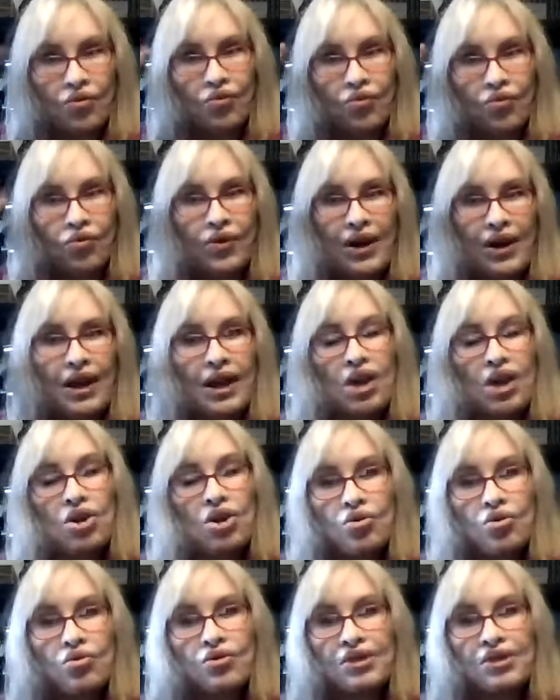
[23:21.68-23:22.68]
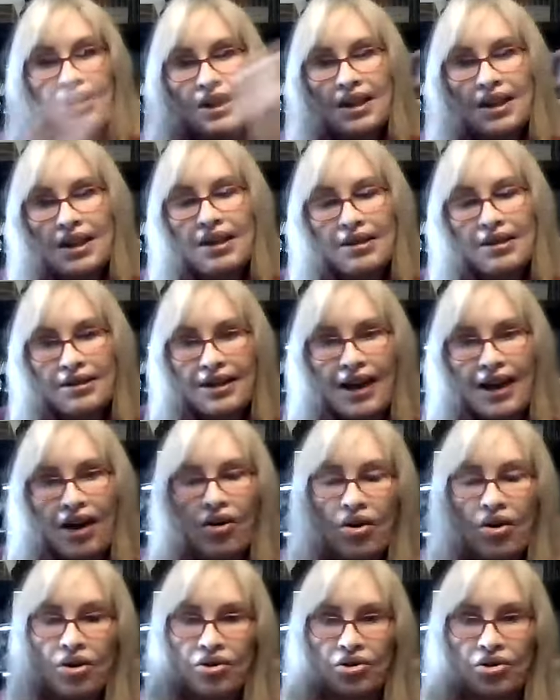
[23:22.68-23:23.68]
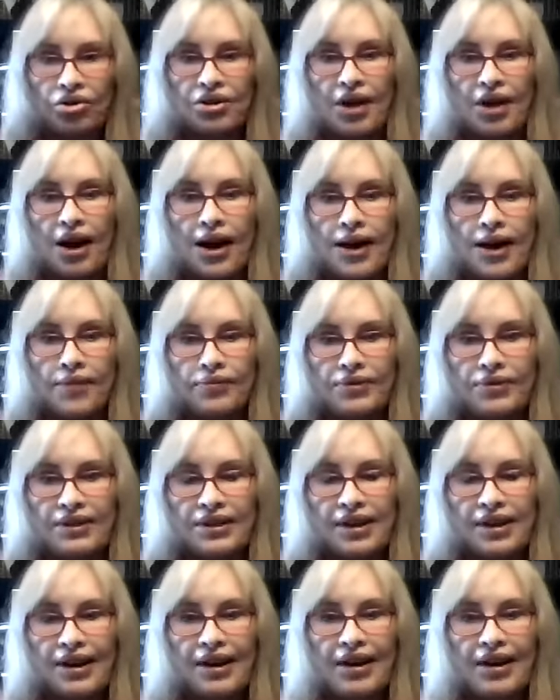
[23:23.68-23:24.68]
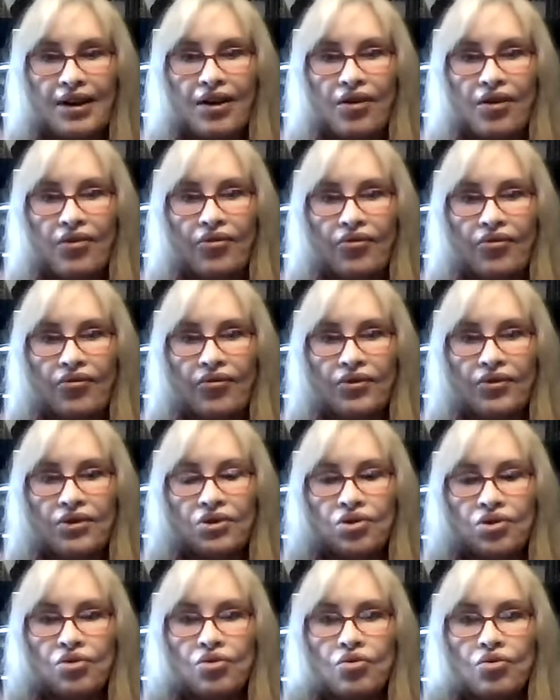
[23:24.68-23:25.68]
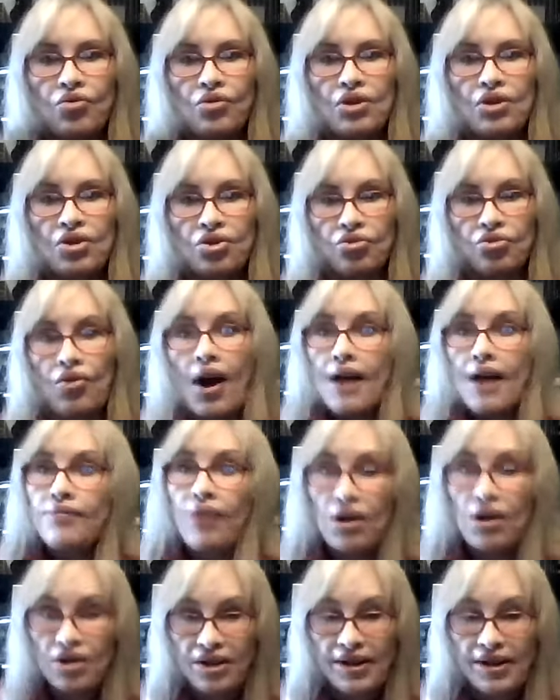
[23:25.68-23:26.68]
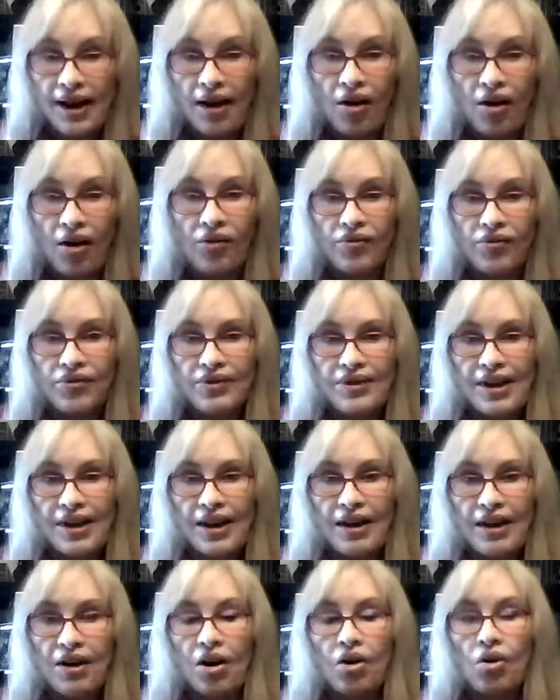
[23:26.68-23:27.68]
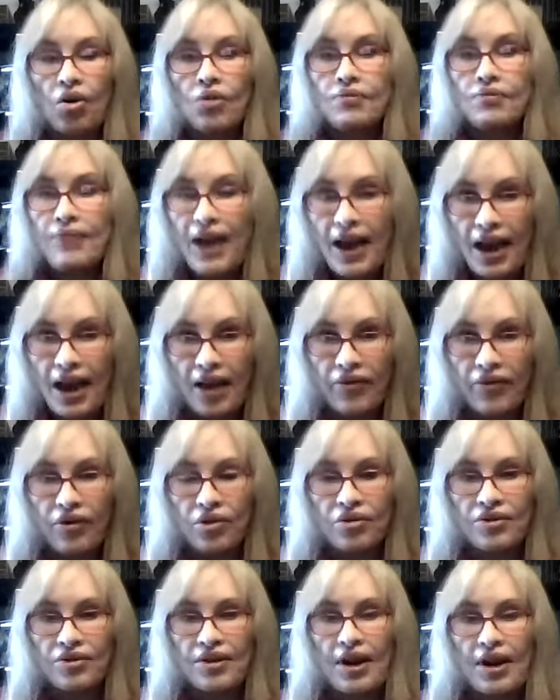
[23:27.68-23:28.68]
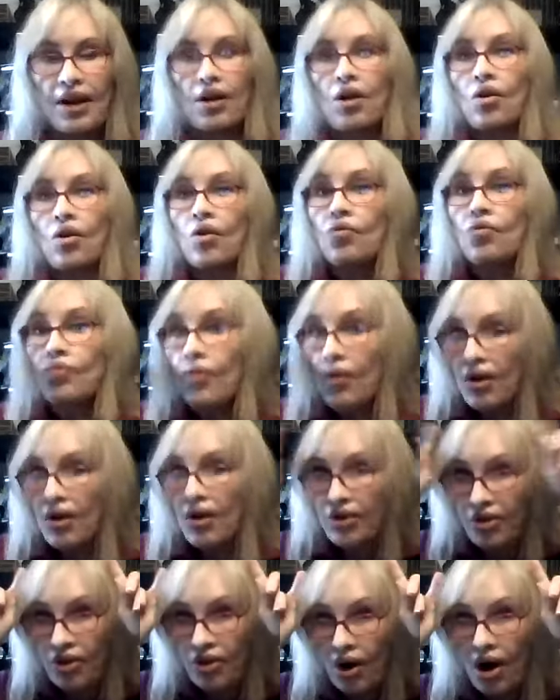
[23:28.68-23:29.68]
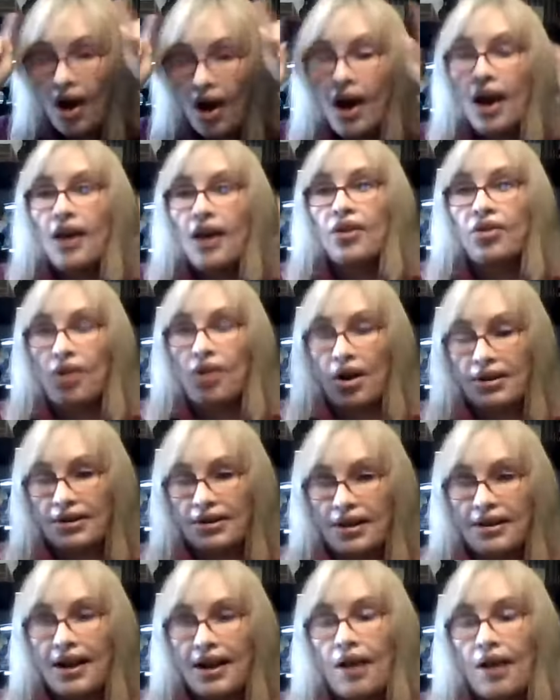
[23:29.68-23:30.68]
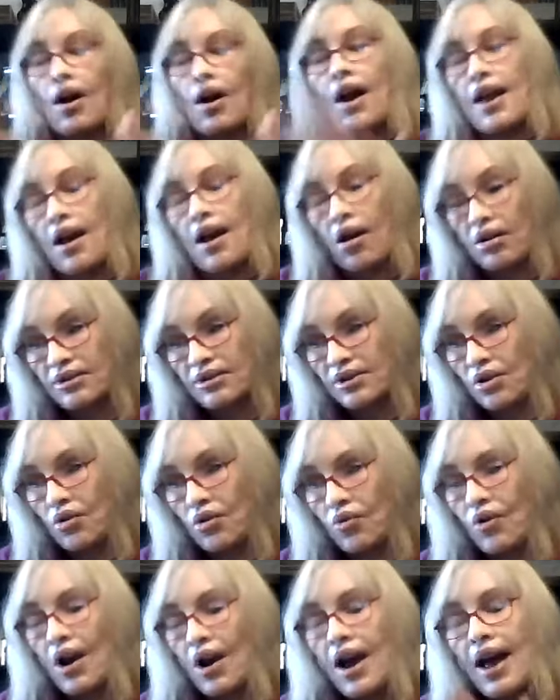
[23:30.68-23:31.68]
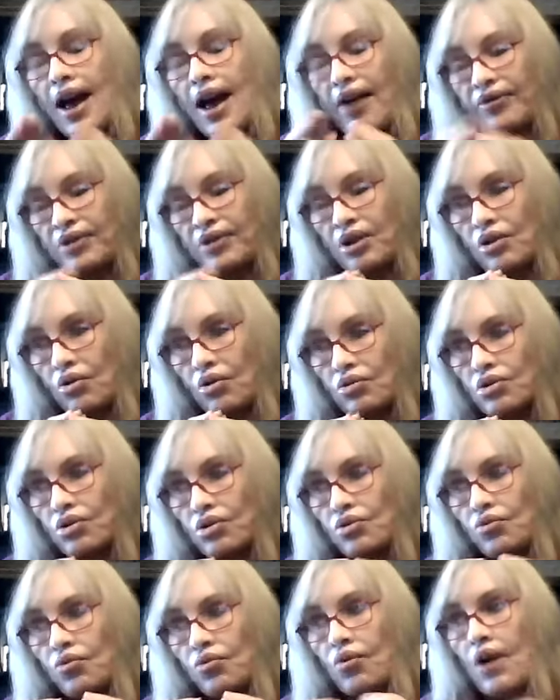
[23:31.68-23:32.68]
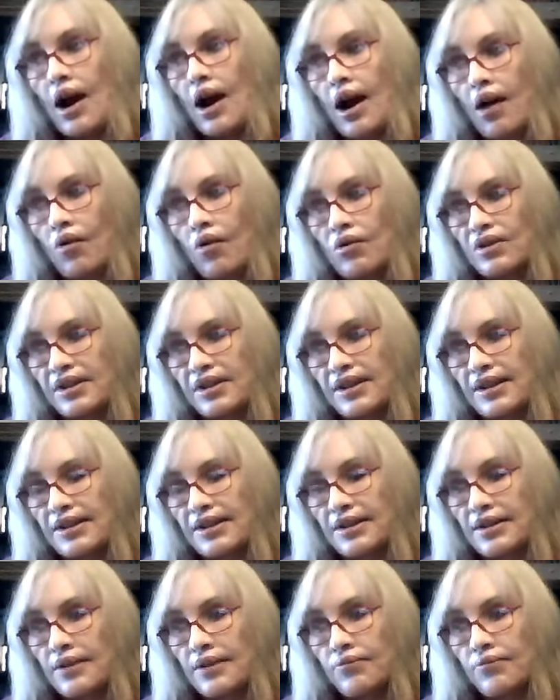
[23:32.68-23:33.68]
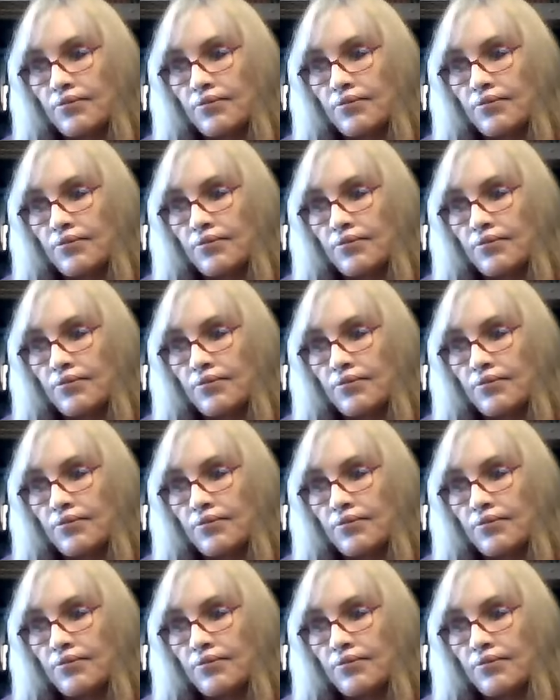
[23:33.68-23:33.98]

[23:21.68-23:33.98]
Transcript: we use these character types to describe ourselves and our own behaviors and our own thoughts. And now I also have to go to our system,